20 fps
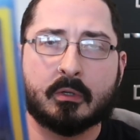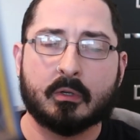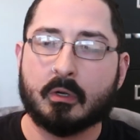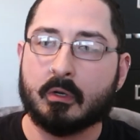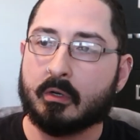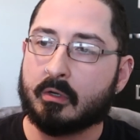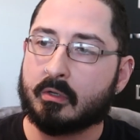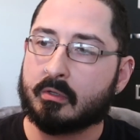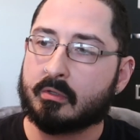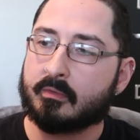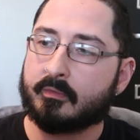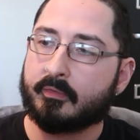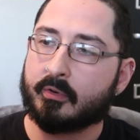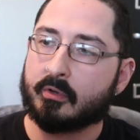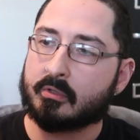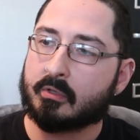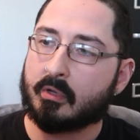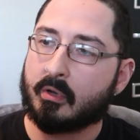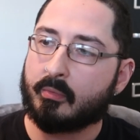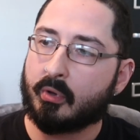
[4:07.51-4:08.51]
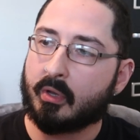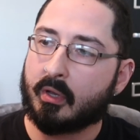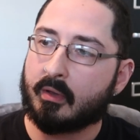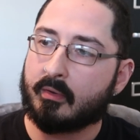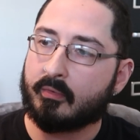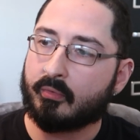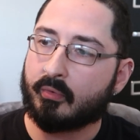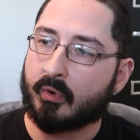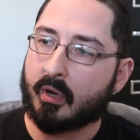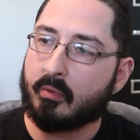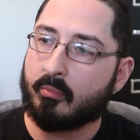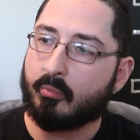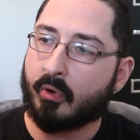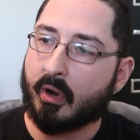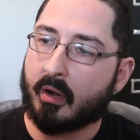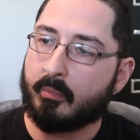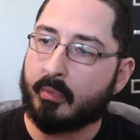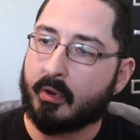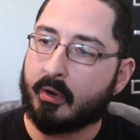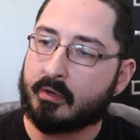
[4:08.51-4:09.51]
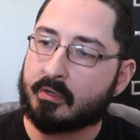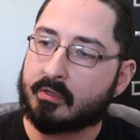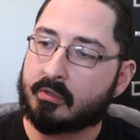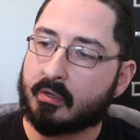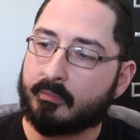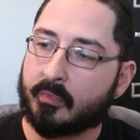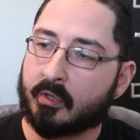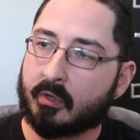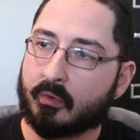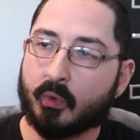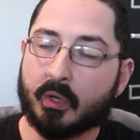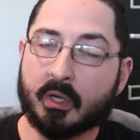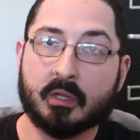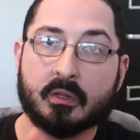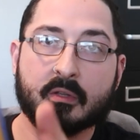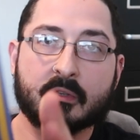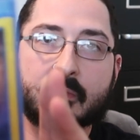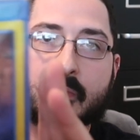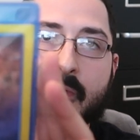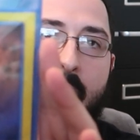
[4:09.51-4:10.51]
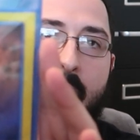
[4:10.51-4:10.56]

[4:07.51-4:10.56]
First up, we have Ray Bradbury's Something Wicked This